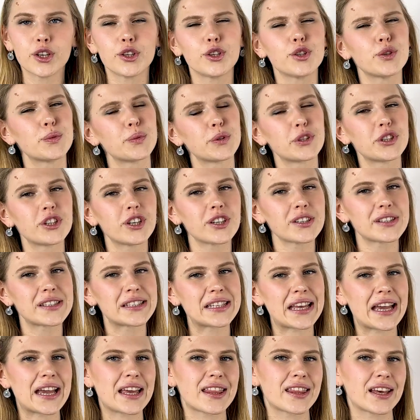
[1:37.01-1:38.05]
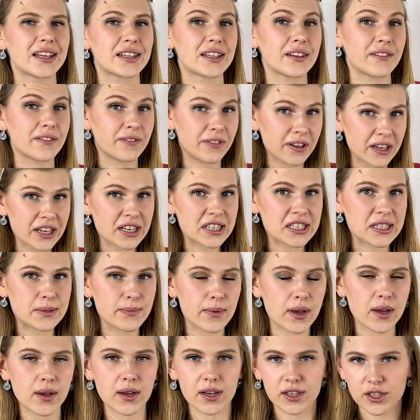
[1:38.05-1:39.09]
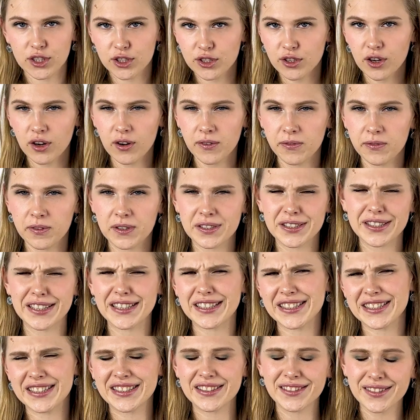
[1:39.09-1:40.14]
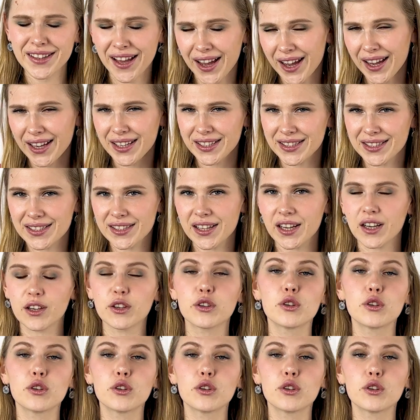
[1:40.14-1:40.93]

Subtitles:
You would not say that virsma, a surface, is taisna.